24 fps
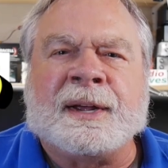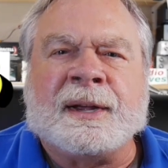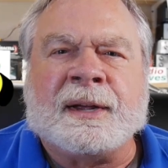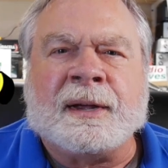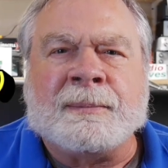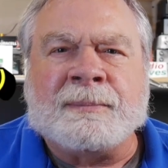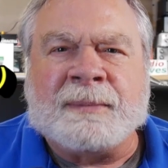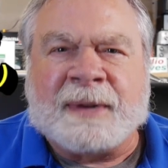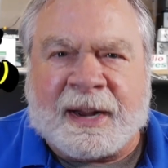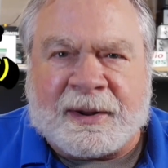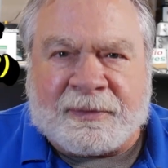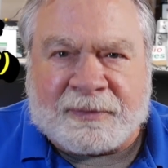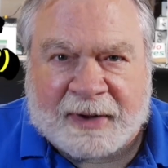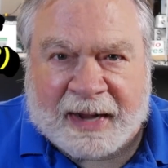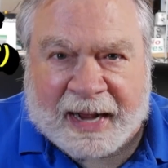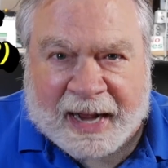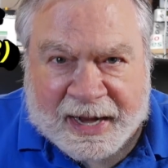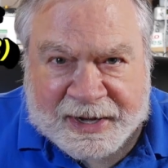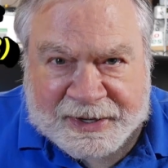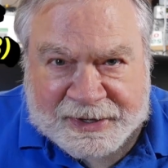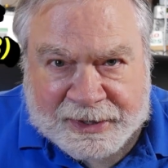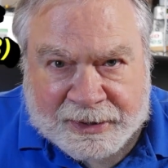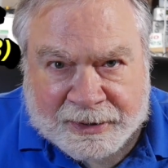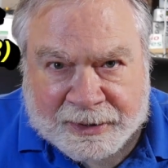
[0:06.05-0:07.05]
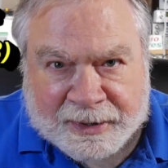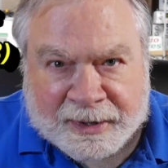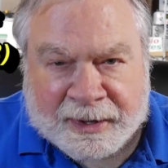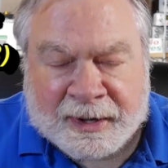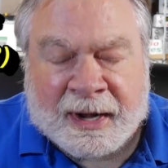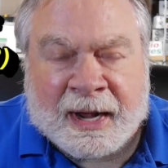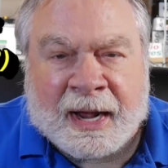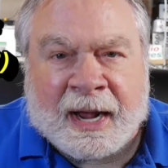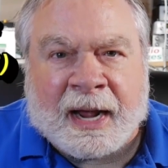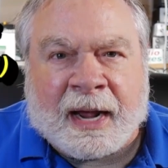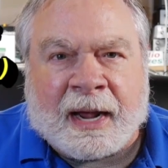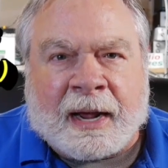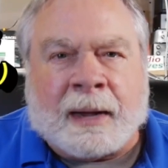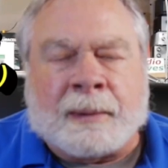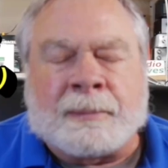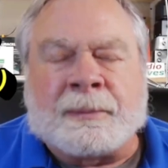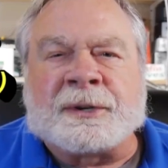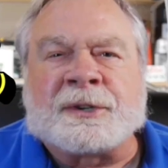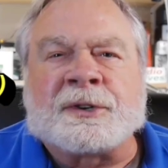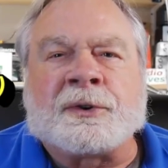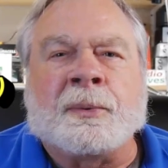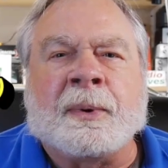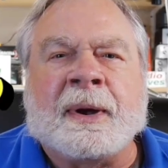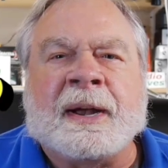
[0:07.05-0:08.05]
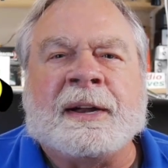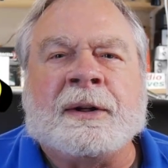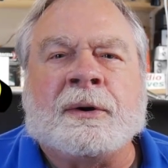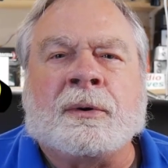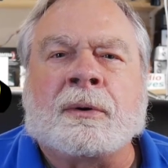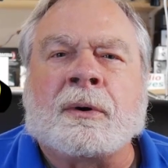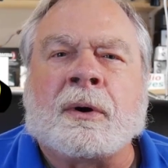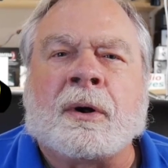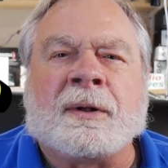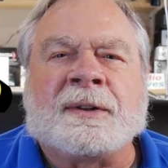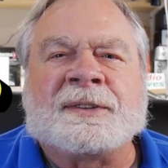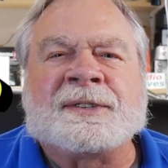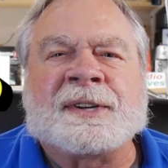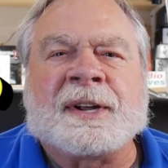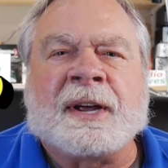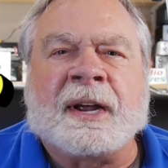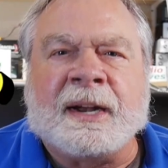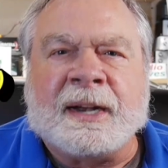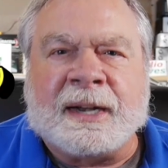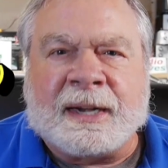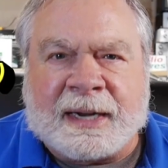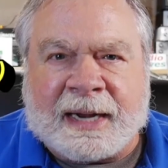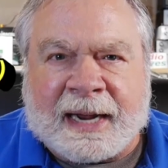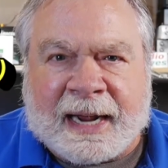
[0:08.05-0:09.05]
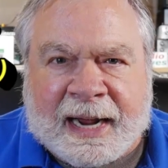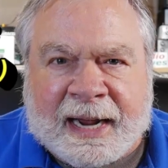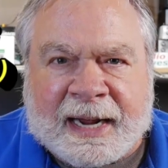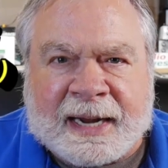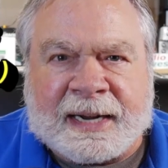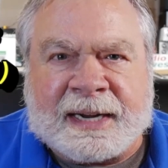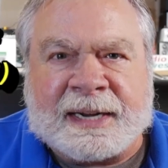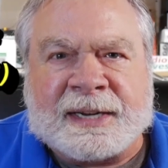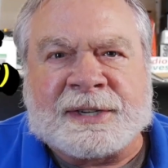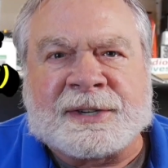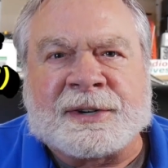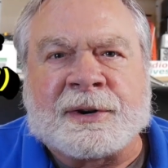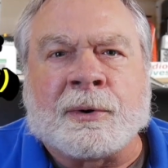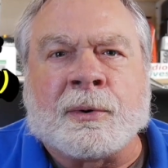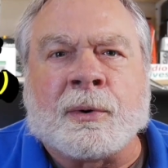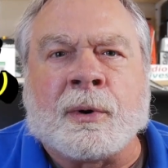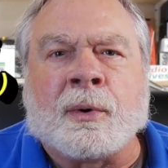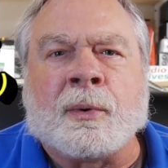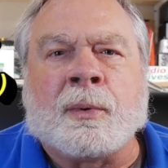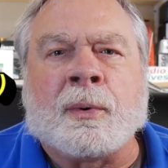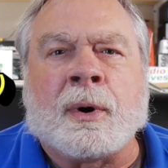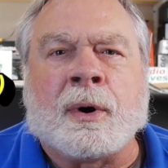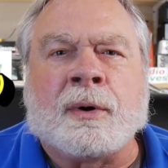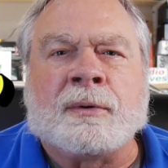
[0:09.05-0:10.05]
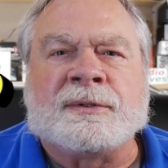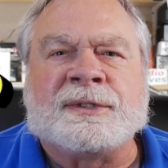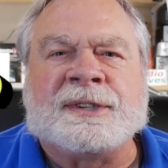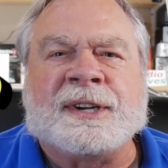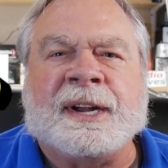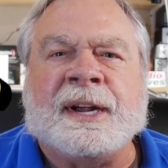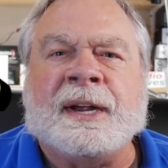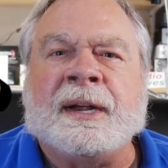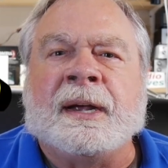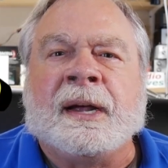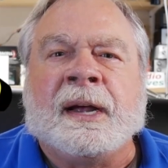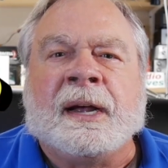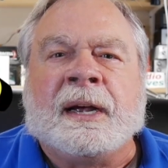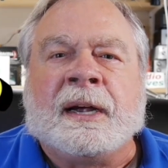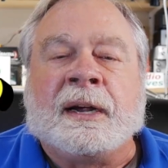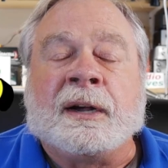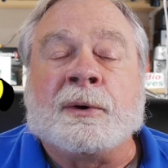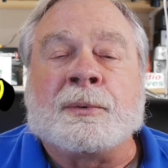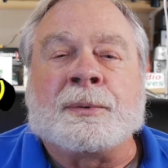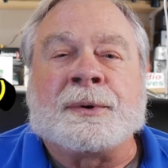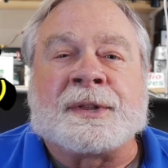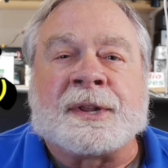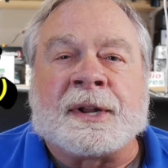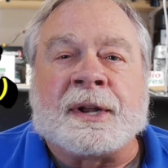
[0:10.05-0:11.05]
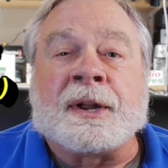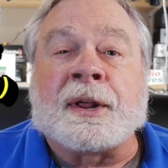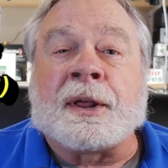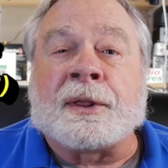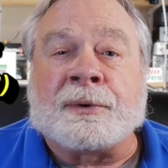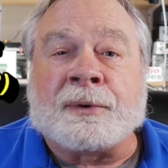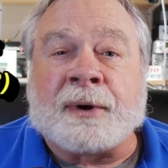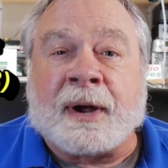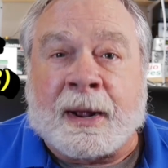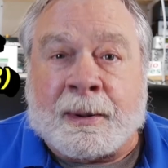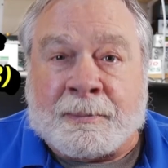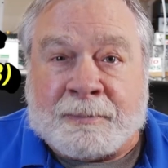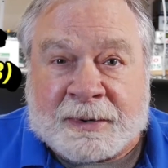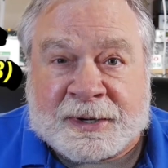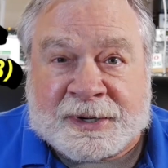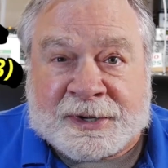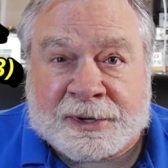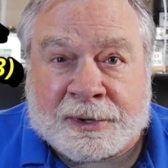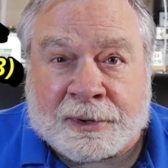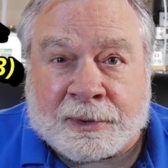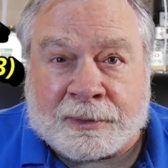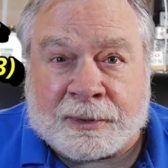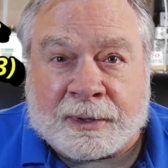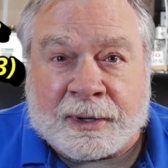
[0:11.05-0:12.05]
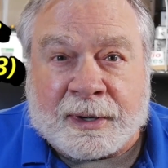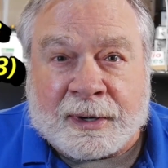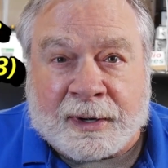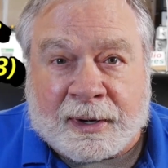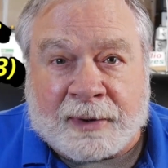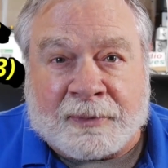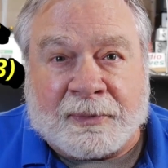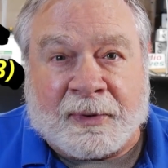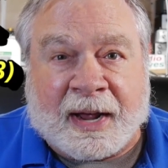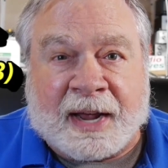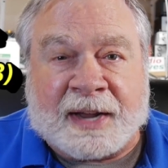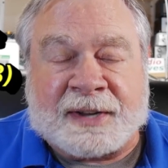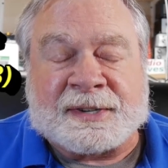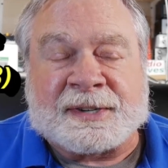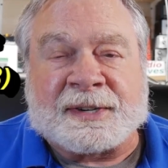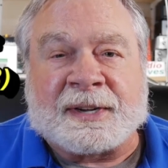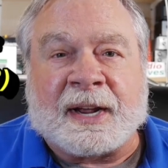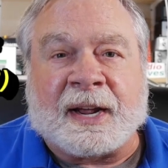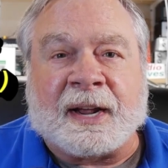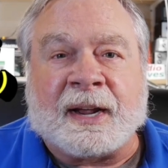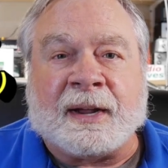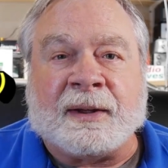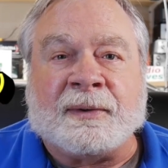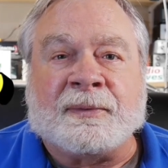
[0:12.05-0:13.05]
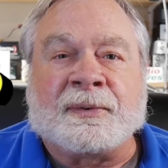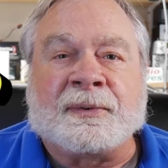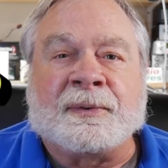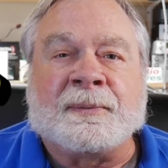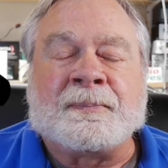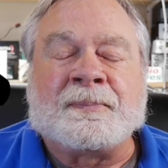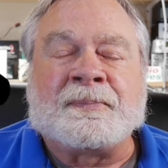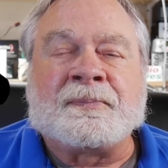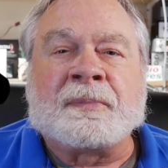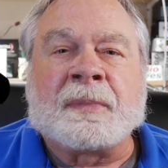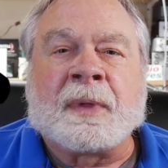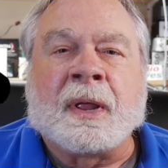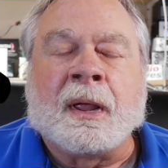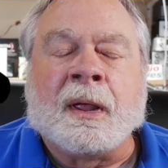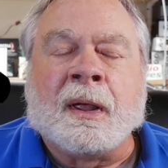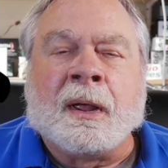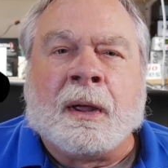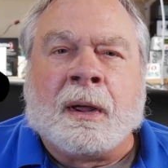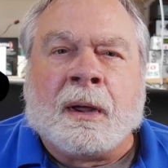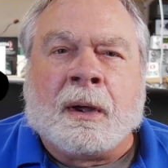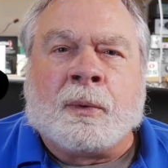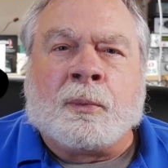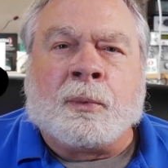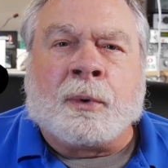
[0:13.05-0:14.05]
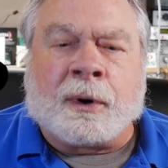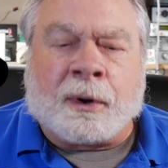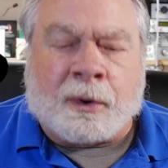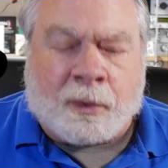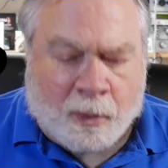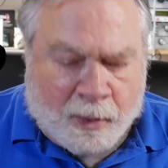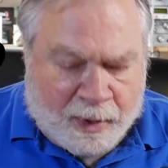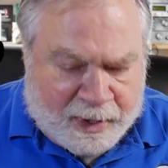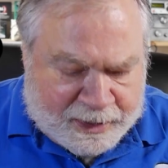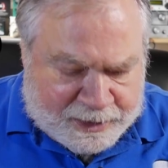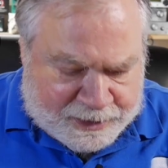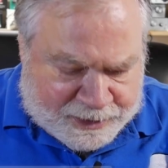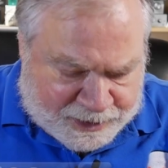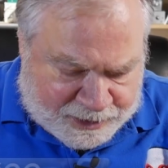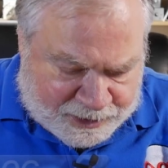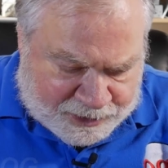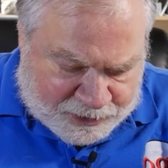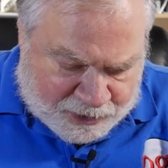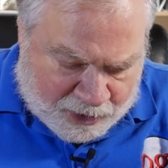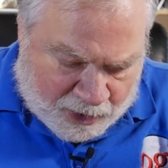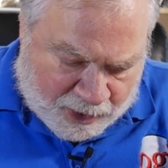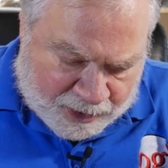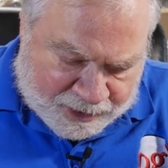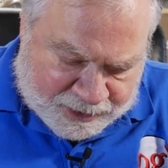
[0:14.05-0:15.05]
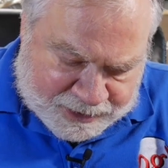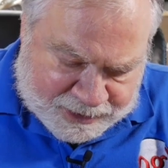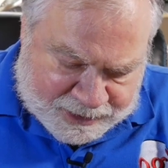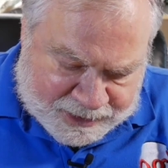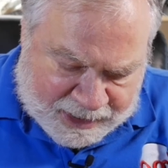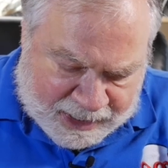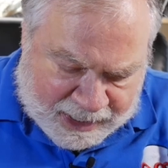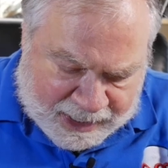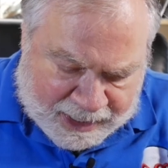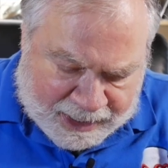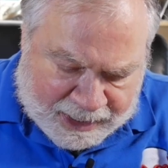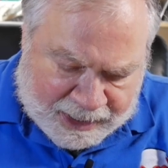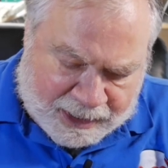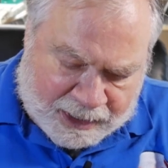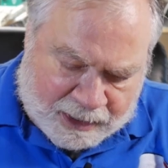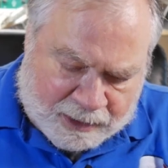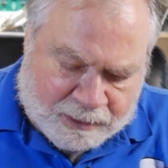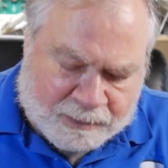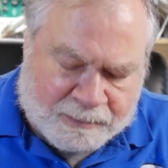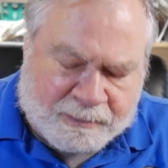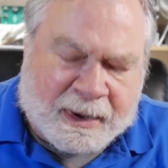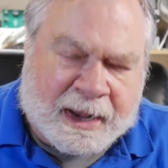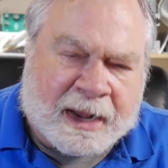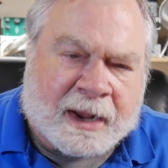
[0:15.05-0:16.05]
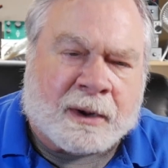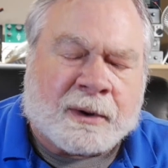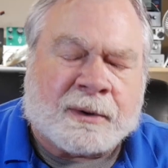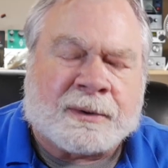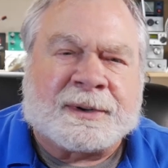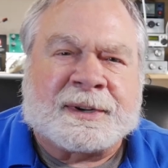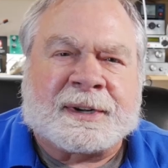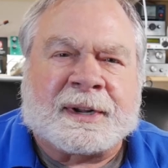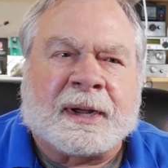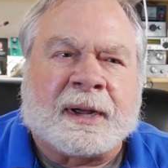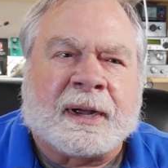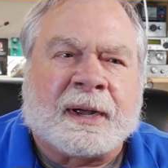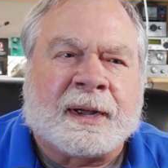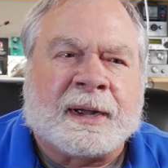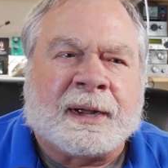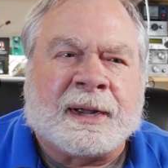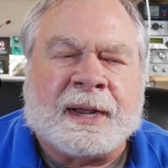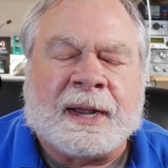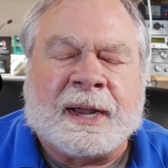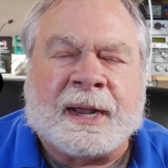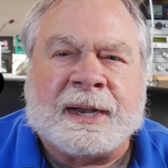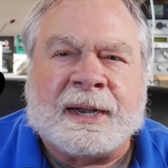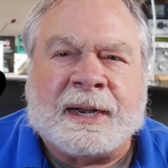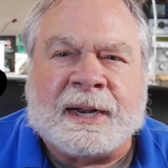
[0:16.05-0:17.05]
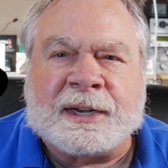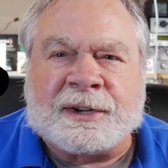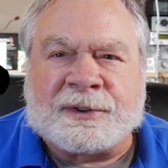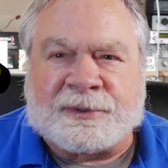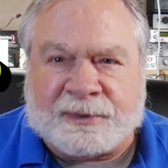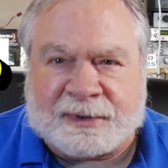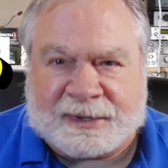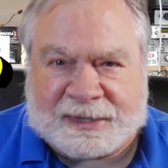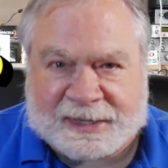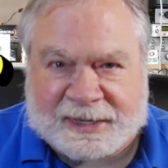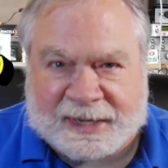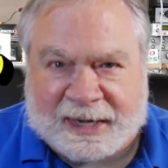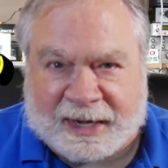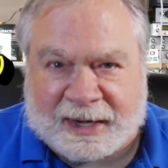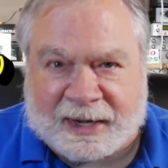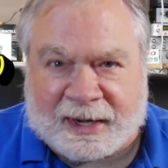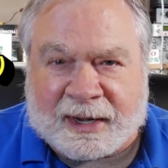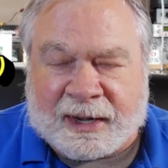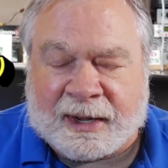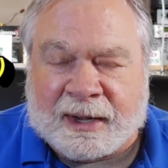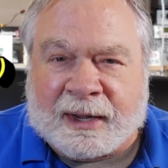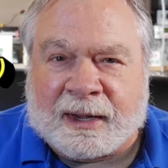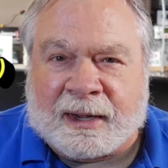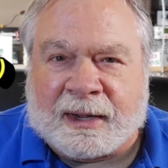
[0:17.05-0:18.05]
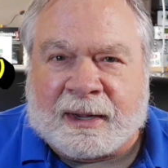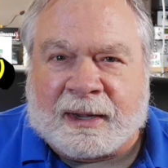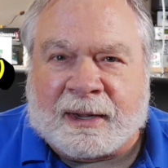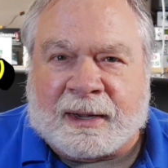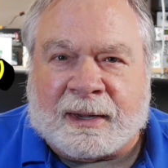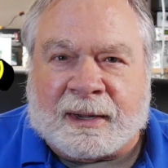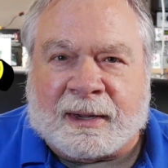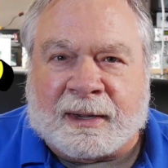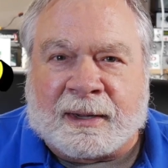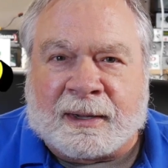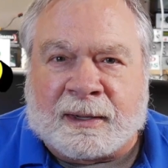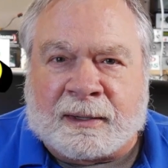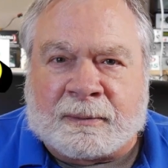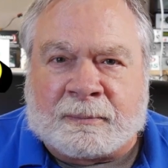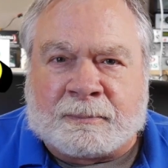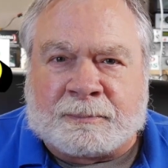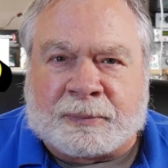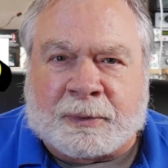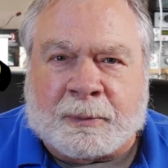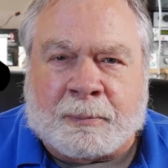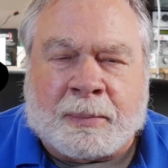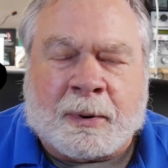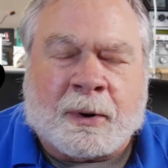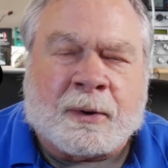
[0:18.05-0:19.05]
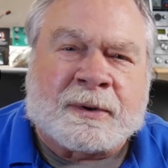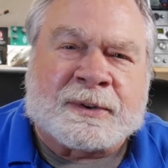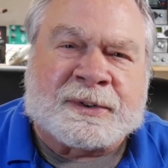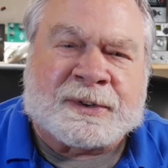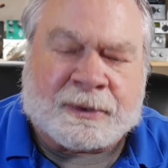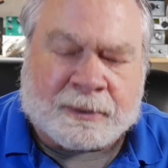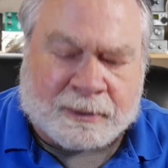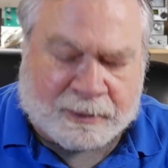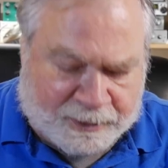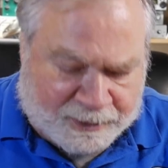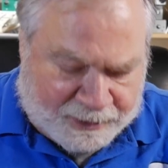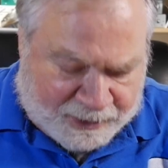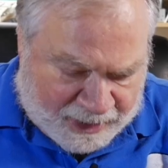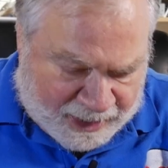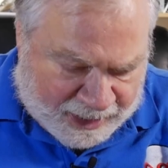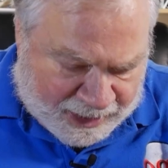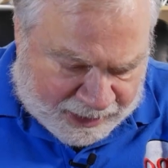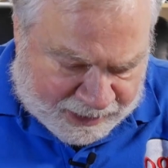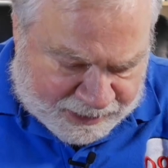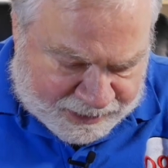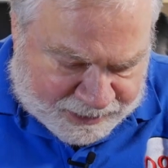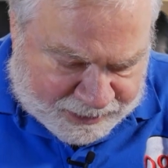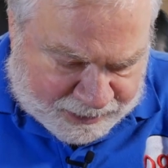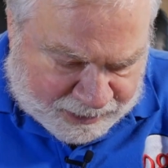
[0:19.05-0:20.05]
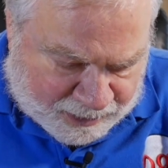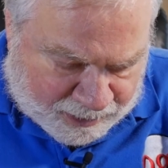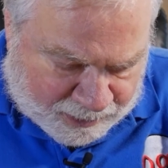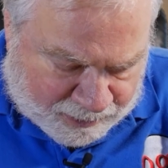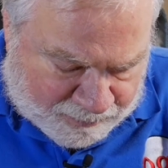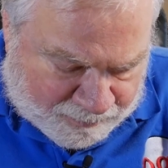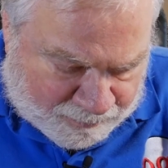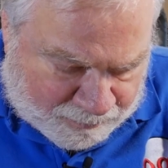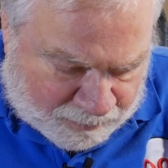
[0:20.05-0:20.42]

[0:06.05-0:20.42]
I'm Dave Casler, amateur radio call sign KE0OG, here with another episode of Ask Dave. We're going to talk today about uh, an interesting uh, proposal that uh,